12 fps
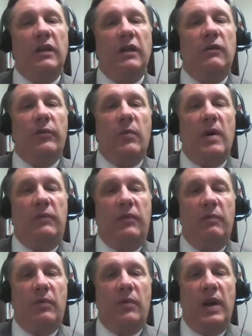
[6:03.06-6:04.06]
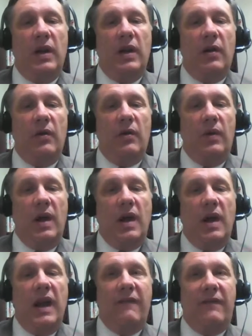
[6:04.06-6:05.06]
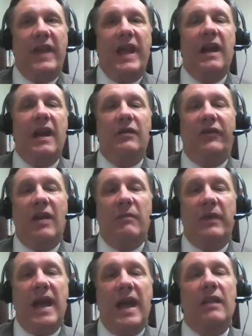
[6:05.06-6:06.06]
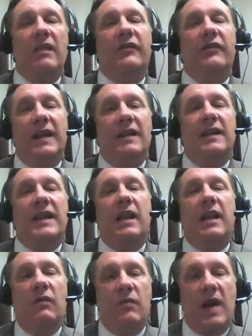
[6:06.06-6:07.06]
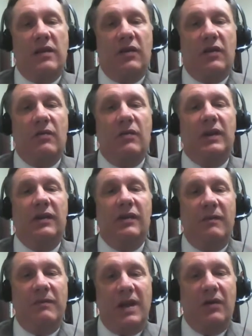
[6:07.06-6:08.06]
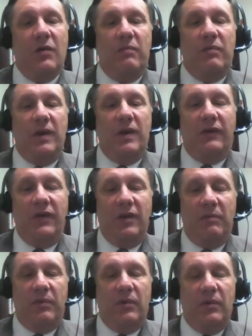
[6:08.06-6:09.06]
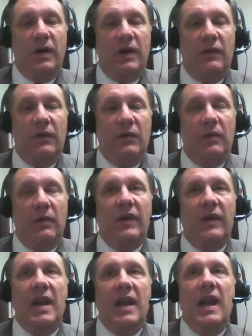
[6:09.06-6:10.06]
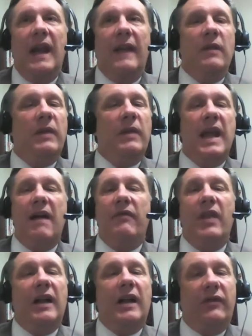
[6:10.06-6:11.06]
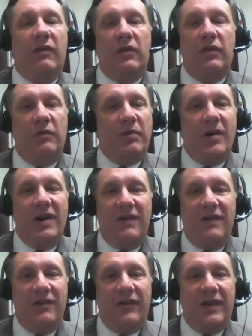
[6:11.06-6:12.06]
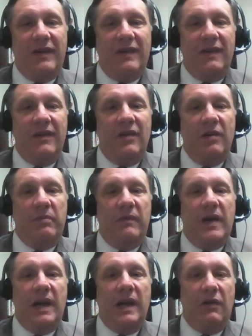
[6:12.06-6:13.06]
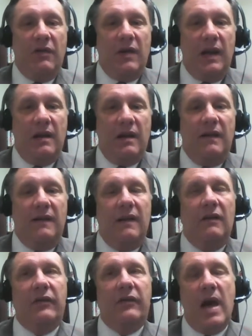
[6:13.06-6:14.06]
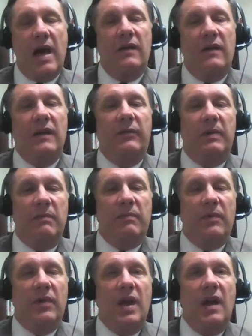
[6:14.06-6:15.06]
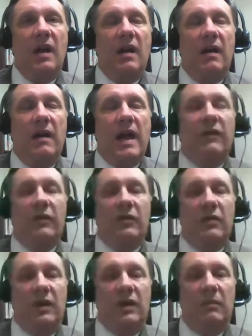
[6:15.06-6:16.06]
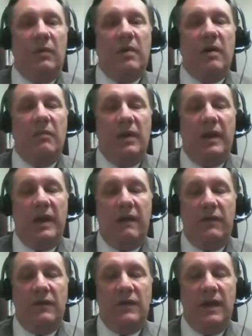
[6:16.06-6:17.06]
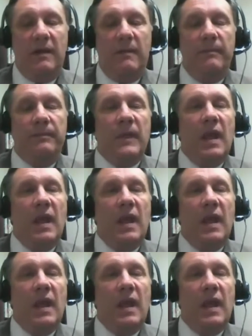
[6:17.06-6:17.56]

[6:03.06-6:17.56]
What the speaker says: I use Web 2.0? If they understand what that looks like, then they can write the curriculum that incorporates the appropriate tools. And then we have lots of third-party vendors out there that are providing great content. So how do these people, how does the curriculum department leverage them?